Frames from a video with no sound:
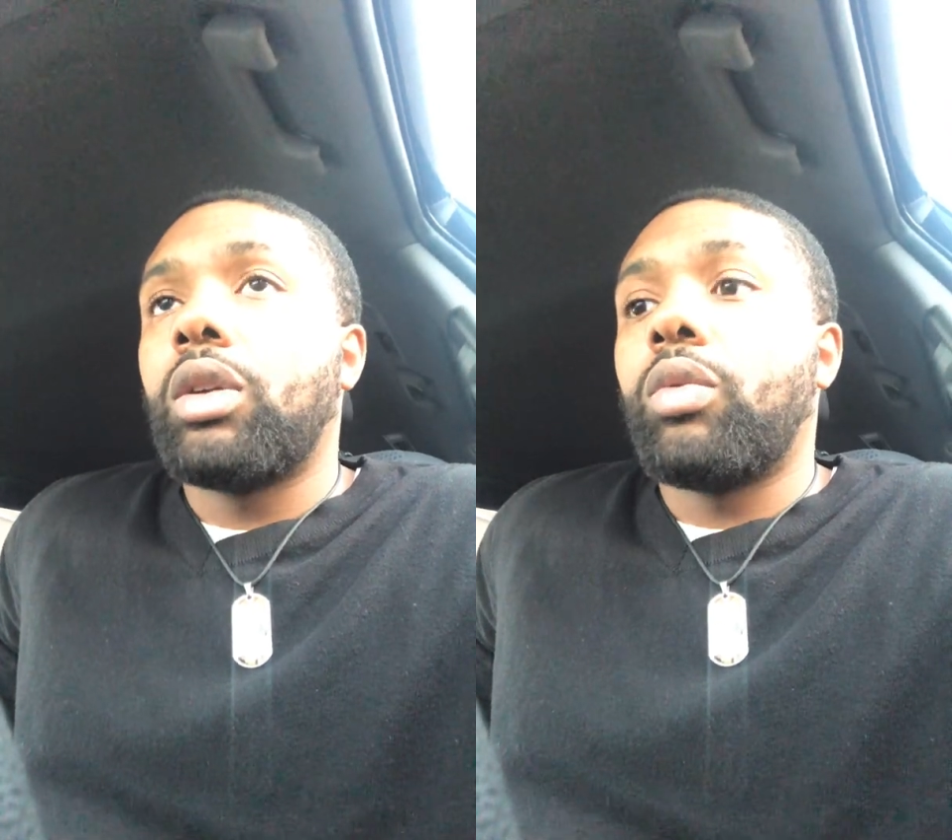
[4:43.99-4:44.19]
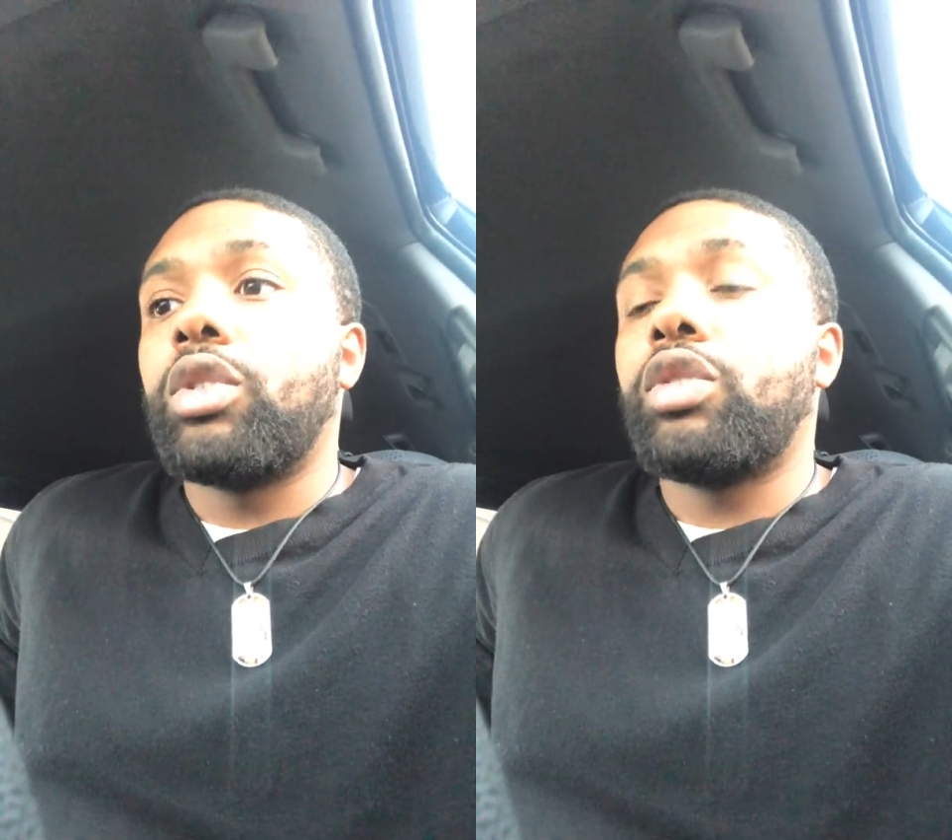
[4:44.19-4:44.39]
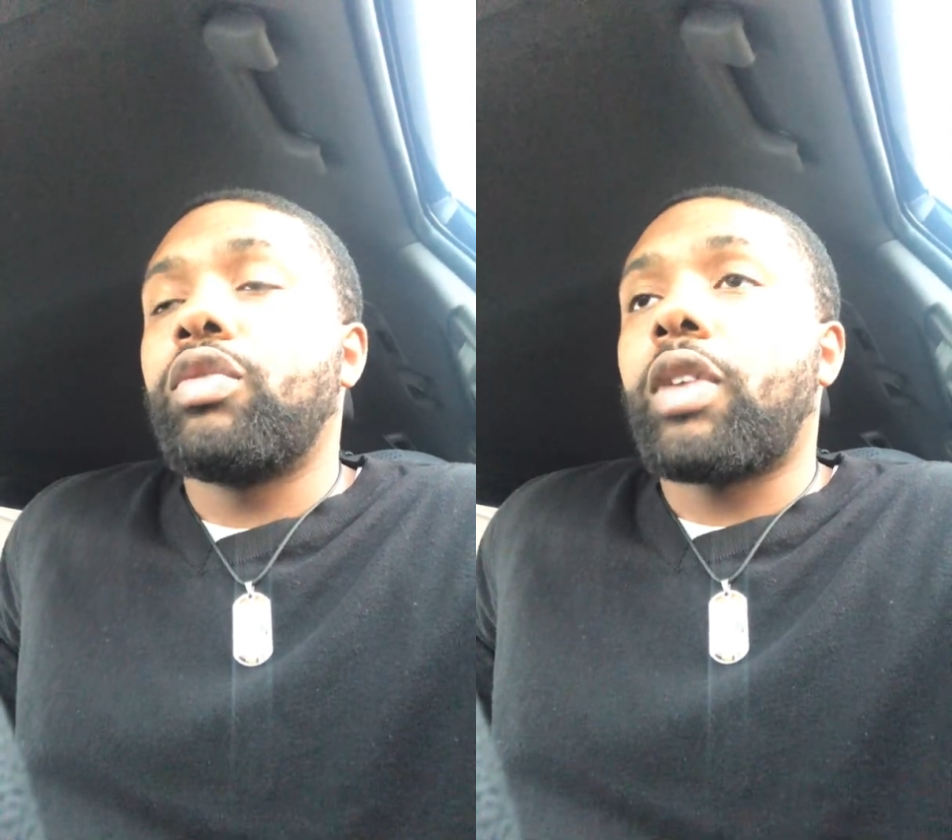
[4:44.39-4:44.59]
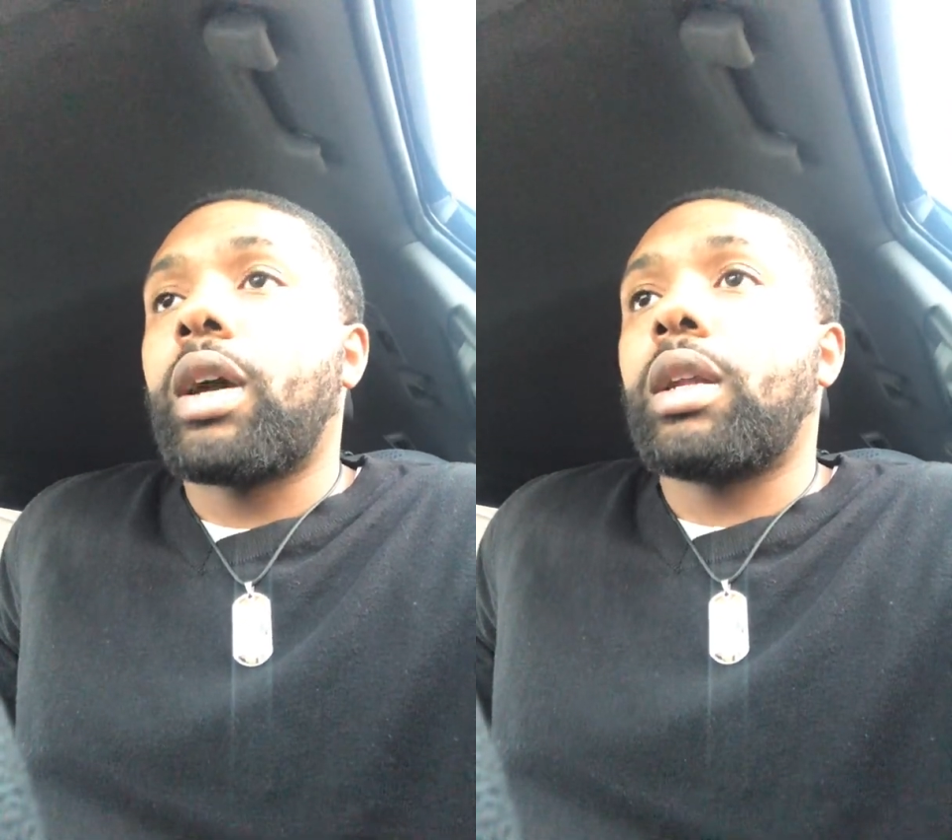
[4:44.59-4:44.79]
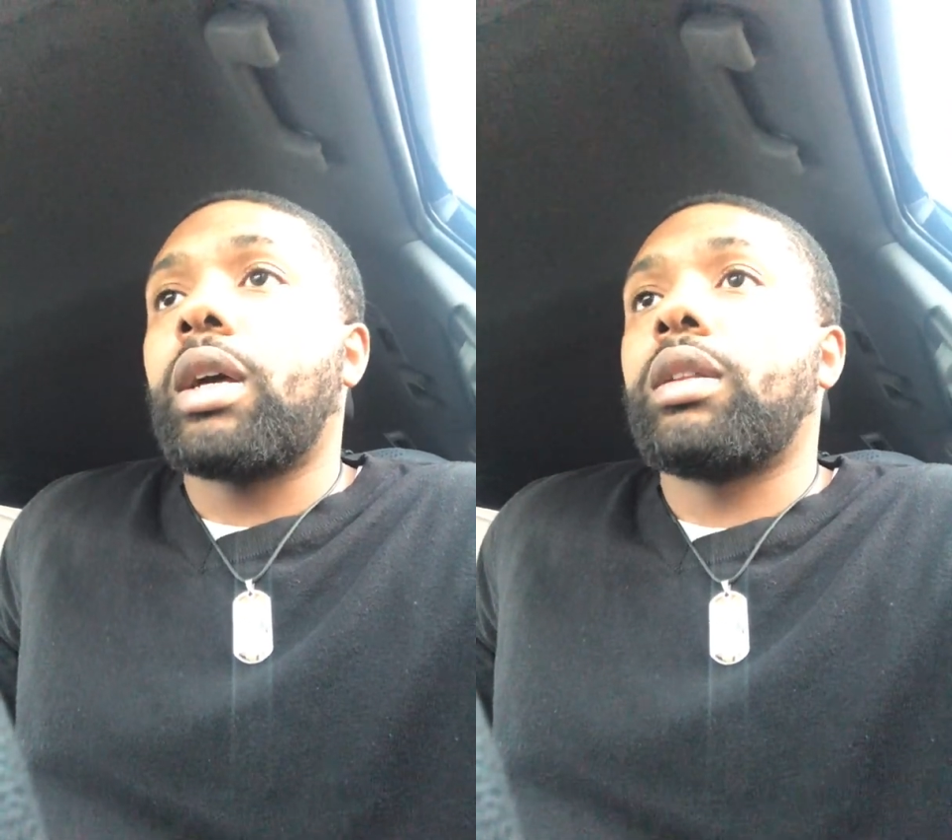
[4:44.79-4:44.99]
Once you
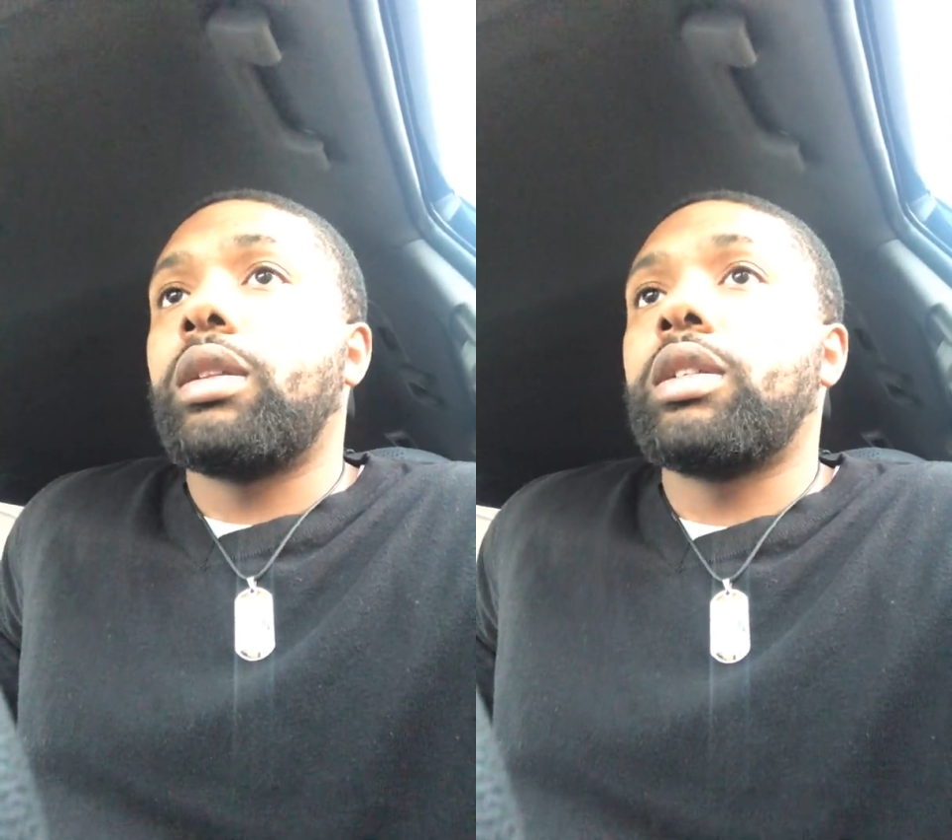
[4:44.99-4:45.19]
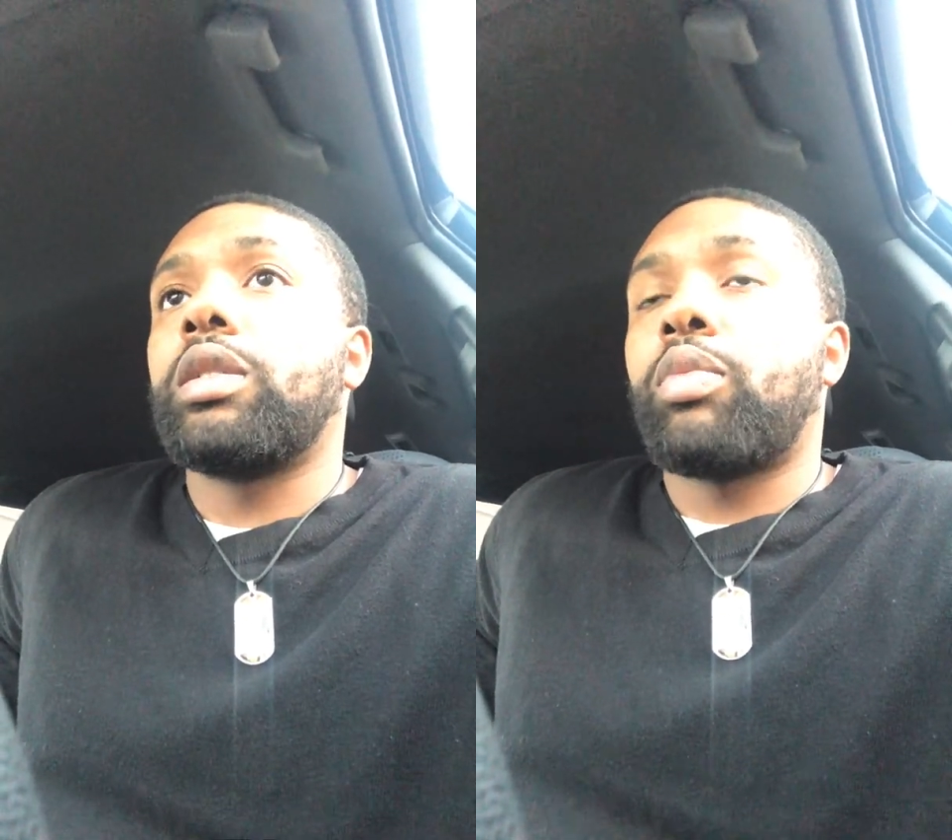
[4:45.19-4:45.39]
find out that this is